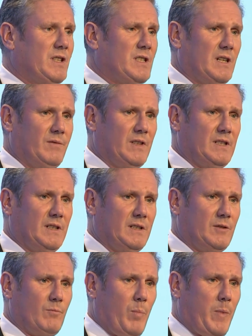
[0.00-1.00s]

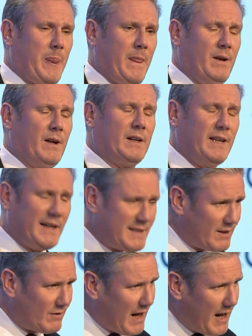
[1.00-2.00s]
services. Yes,
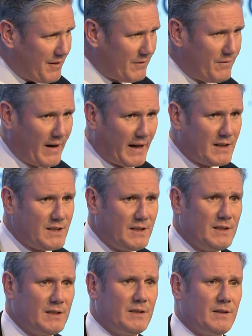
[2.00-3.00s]
there are other
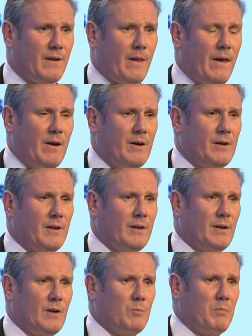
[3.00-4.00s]
factors.
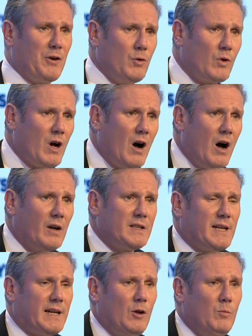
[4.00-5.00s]
But you can't
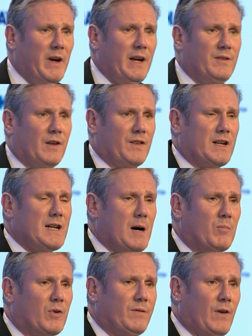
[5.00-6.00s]
tell me that the
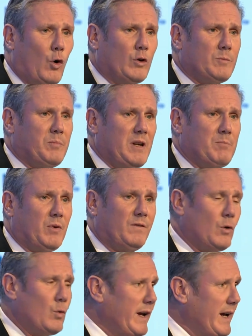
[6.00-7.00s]
number of older people
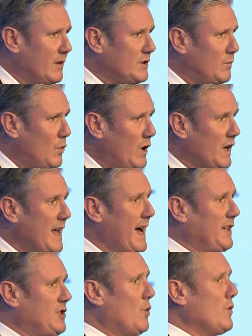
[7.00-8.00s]
falling out of work
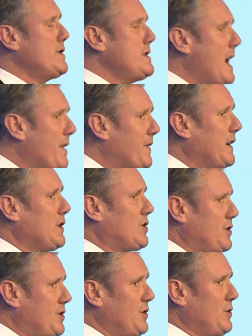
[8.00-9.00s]
has got nothing to
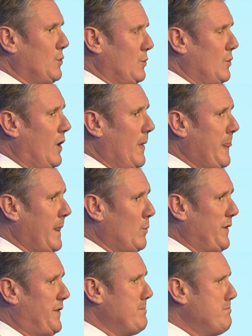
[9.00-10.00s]
do
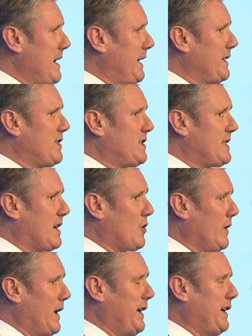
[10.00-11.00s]
with the millions stuck
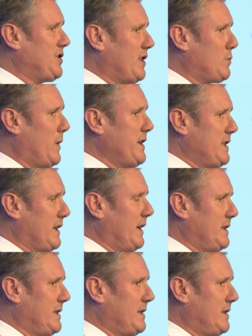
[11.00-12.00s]
on NHS waiting
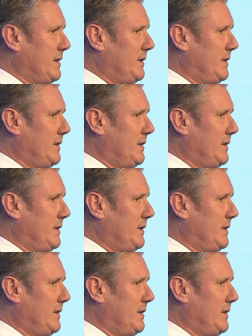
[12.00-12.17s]
lists.